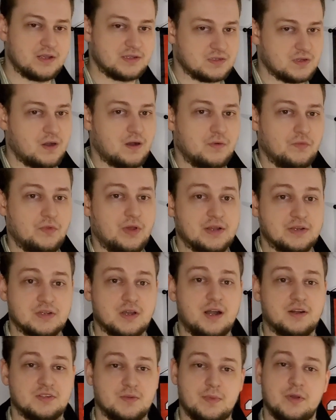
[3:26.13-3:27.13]
saw online
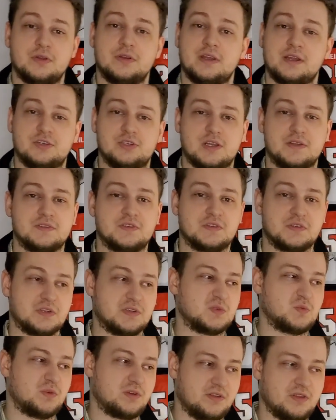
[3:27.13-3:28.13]
talked about Nick Jensen
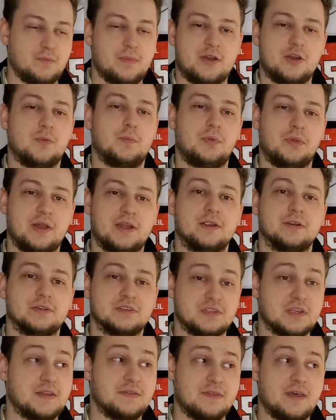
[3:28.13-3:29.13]
as one of the better
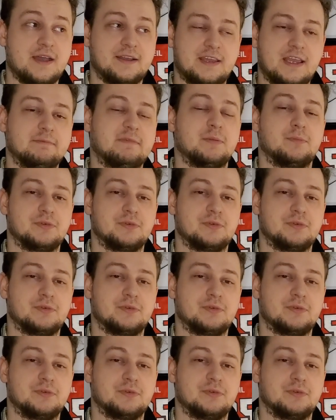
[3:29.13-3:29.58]
players in that game in